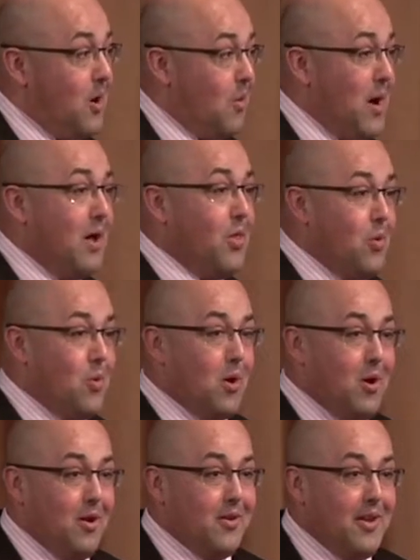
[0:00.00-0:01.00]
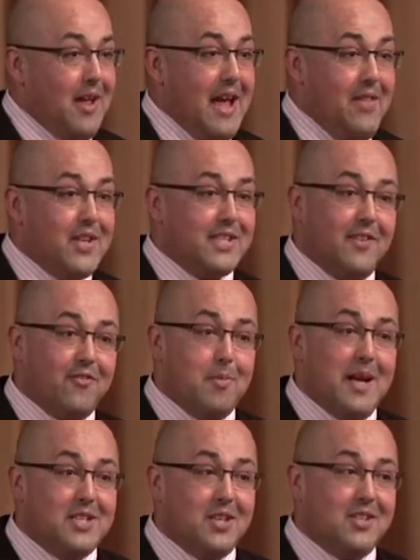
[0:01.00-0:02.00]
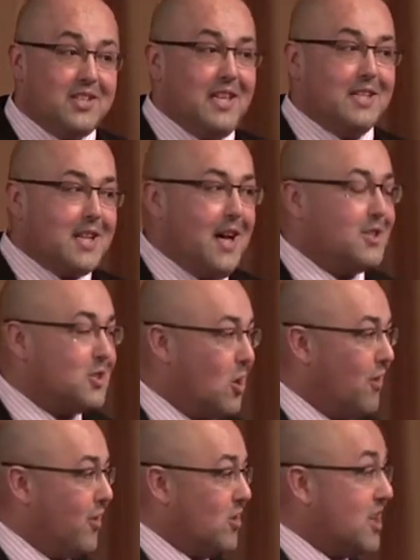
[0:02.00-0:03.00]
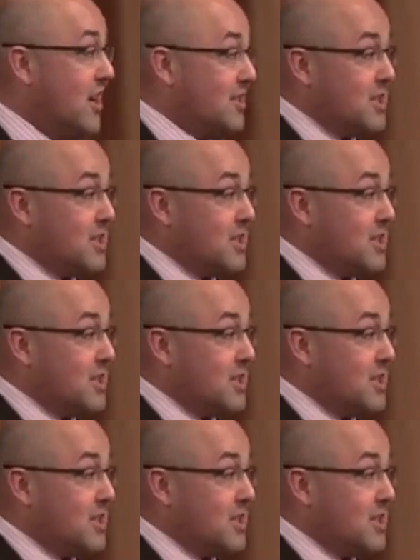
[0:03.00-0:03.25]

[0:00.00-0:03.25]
around the world. And this information sits on servers.